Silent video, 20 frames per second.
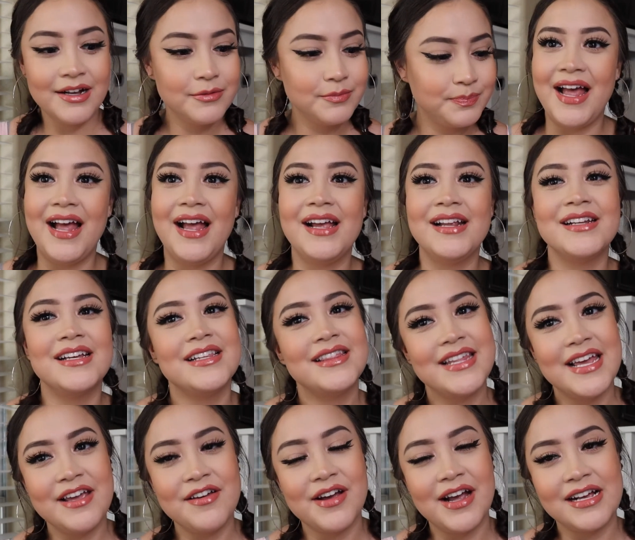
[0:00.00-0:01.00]
And
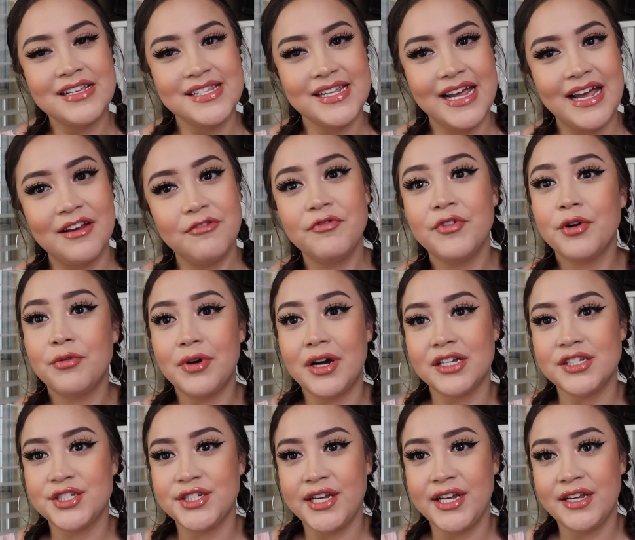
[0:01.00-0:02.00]
thank you guys again for
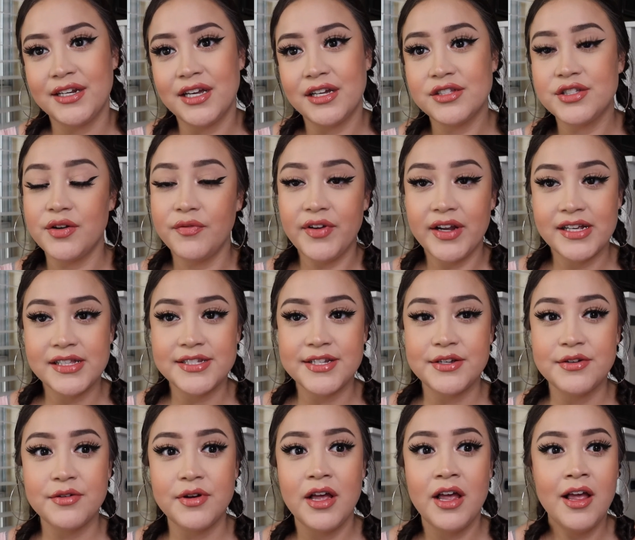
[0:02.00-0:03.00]
watching. Don't forget
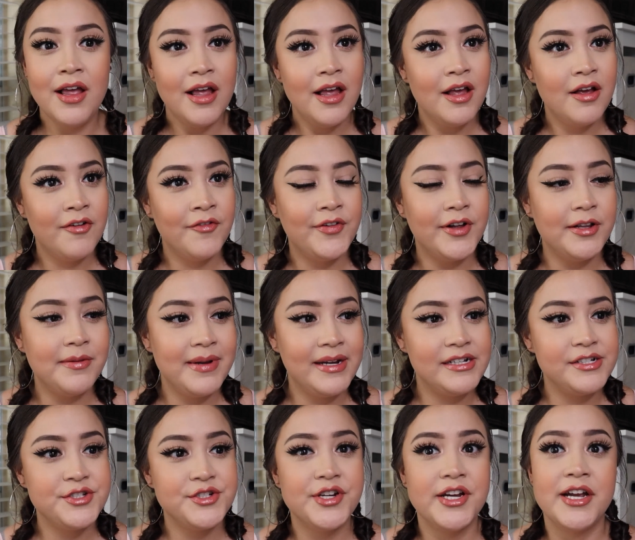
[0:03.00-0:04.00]
to follow my
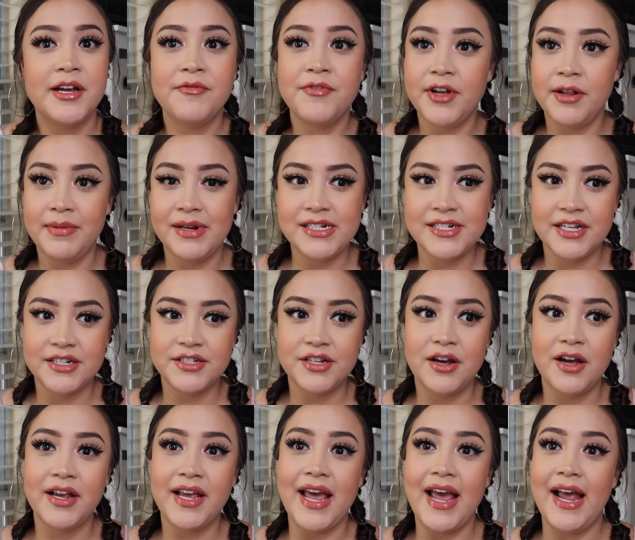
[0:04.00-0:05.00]
Instagram, follow my
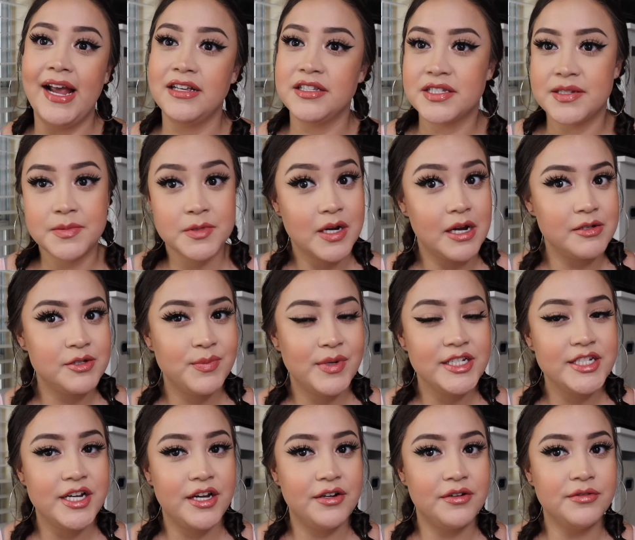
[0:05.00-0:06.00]
TikTok, and subscribe to my
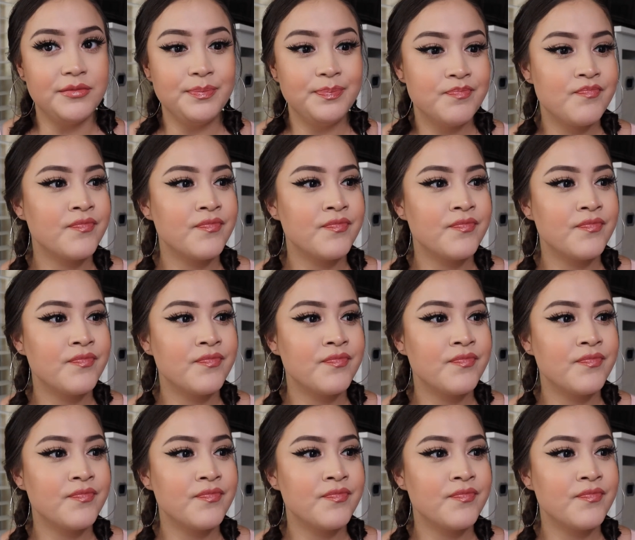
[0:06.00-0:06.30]
channel.